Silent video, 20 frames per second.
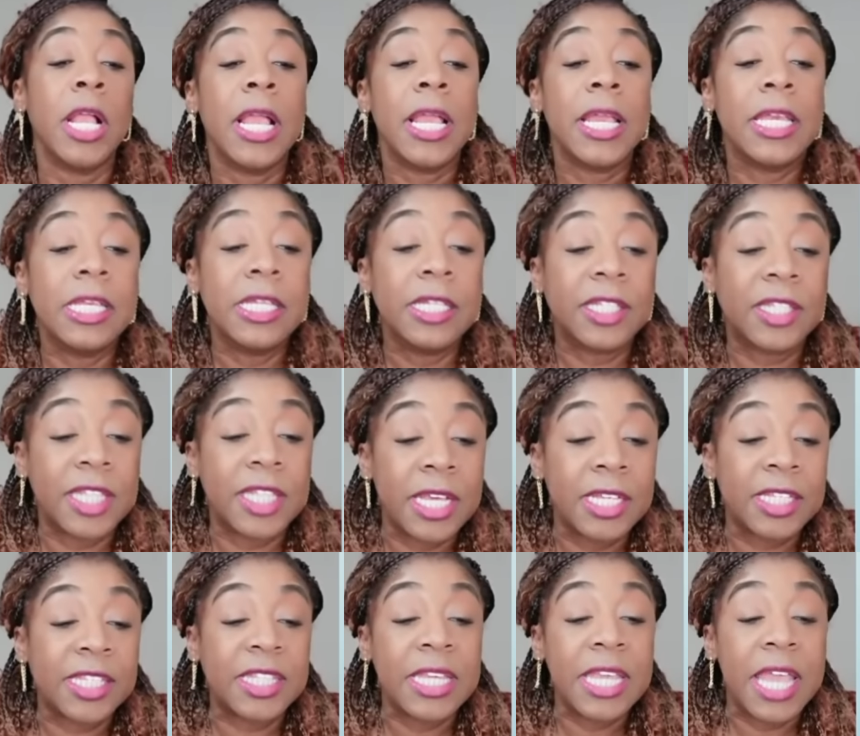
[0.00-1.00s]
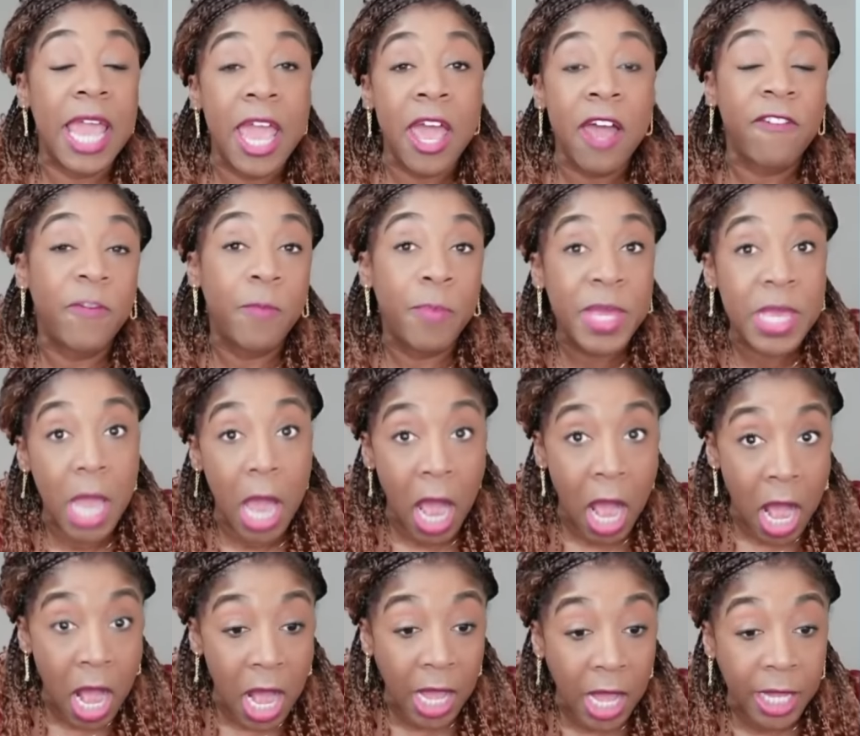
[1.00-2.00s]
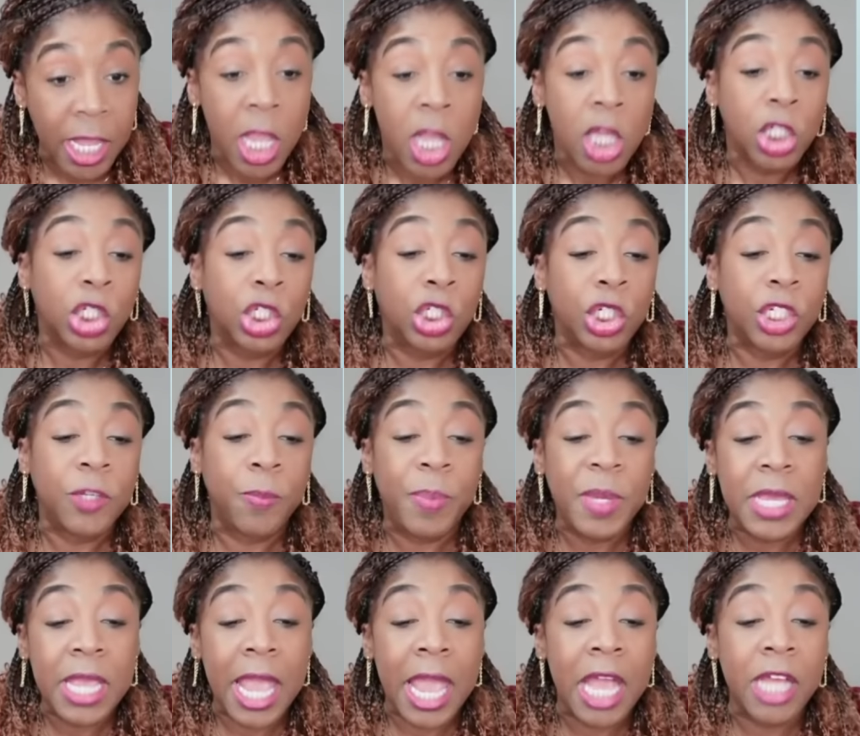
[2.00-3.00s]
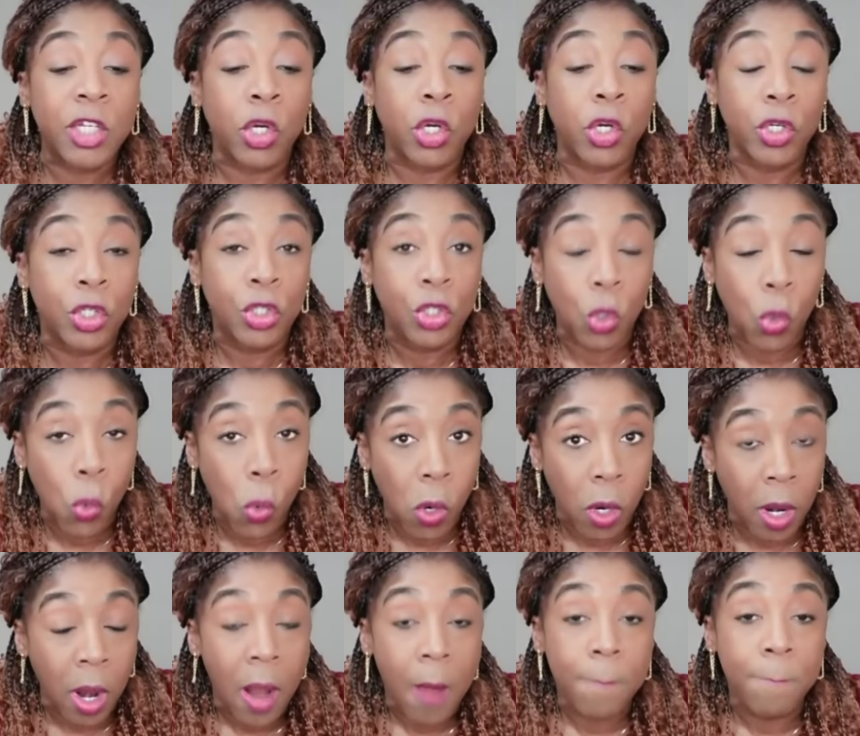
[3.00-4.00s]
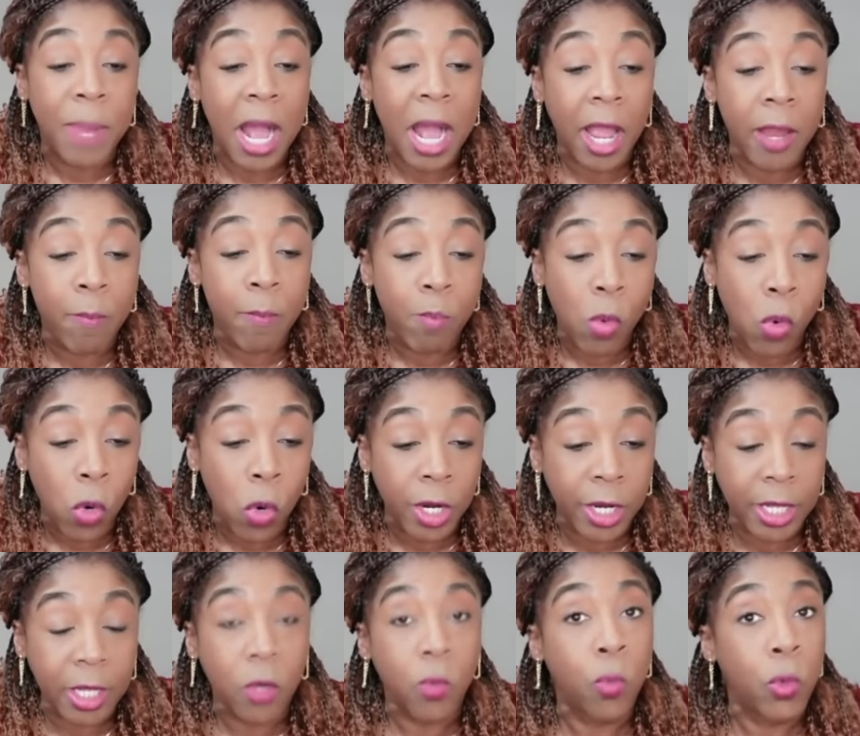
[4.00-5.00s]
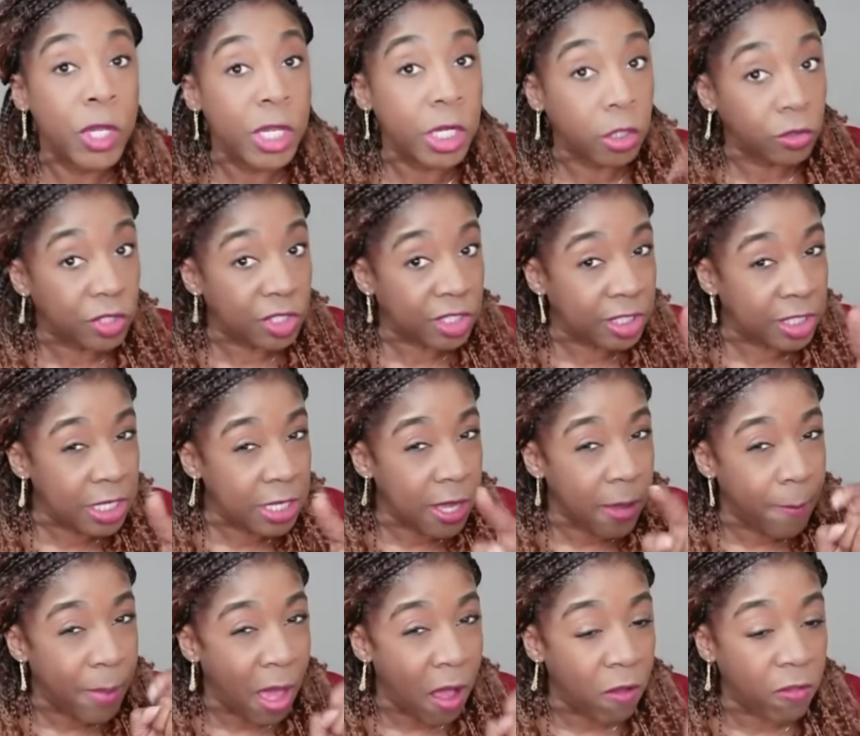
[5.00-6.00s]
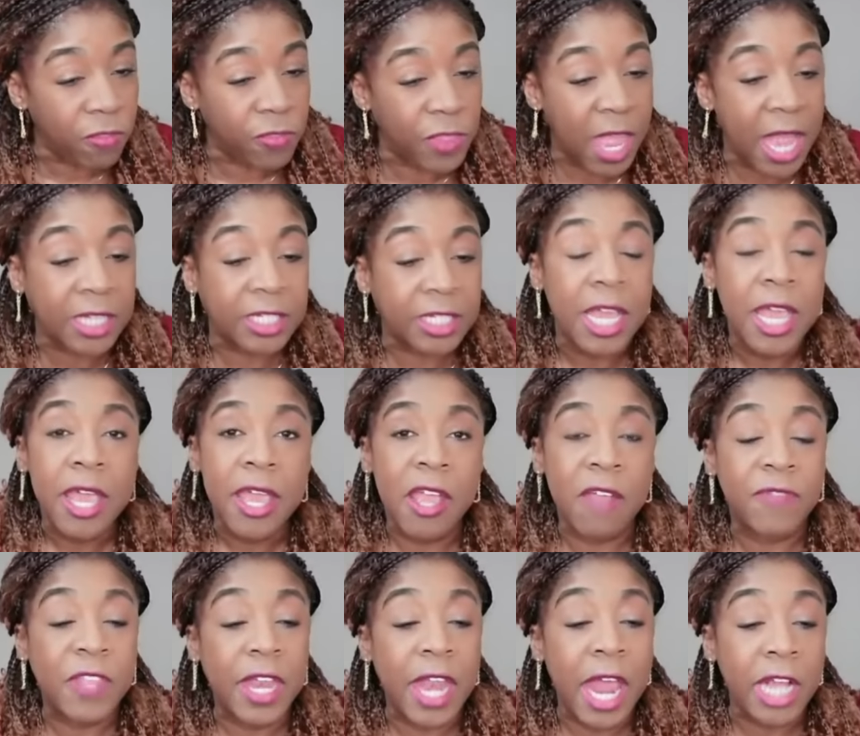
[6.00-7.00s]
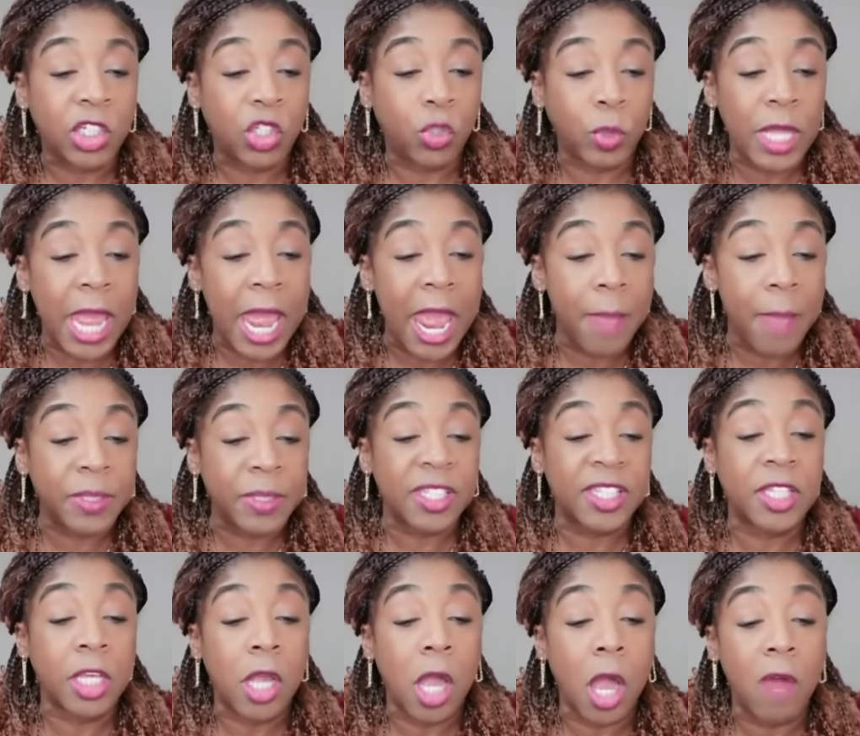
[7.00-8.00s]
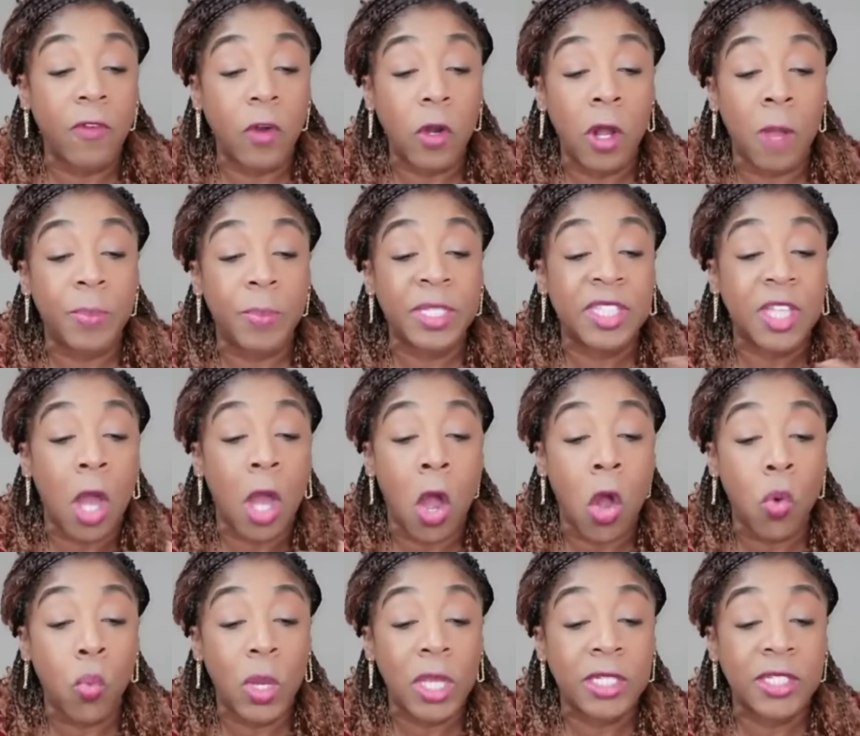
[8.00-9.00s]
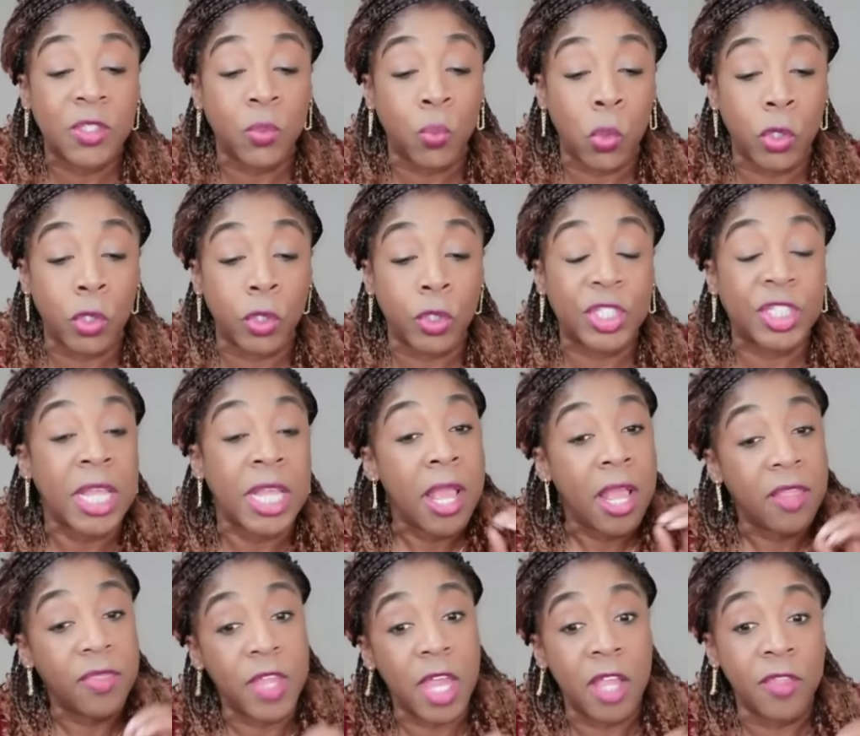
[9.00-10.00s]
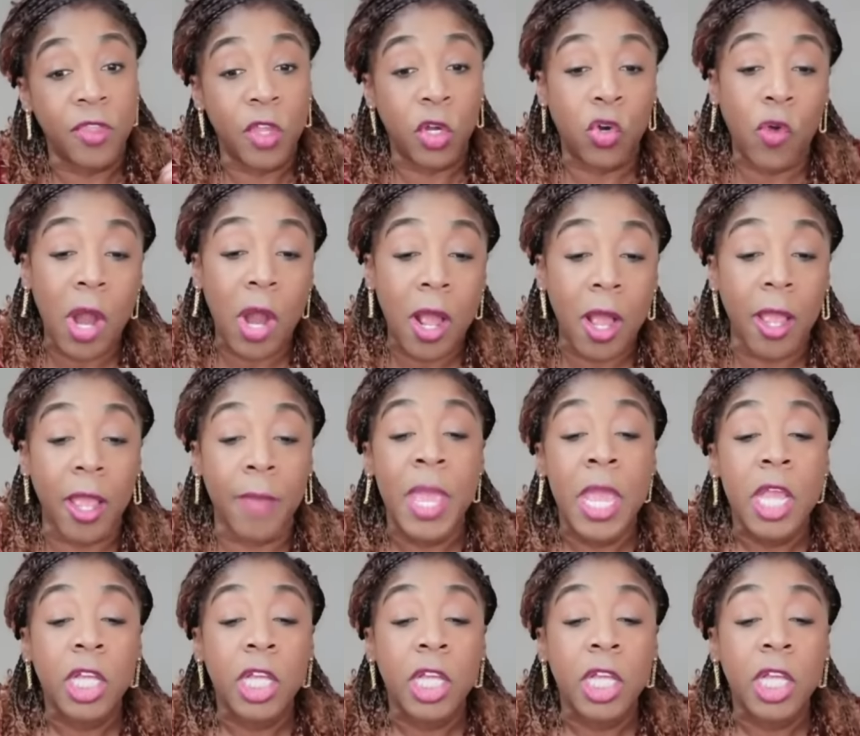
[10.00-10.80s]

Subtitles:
He says the FBI should be at her door by morning. We'll see about that if that actually happens. The cover-up is always worse than the crime.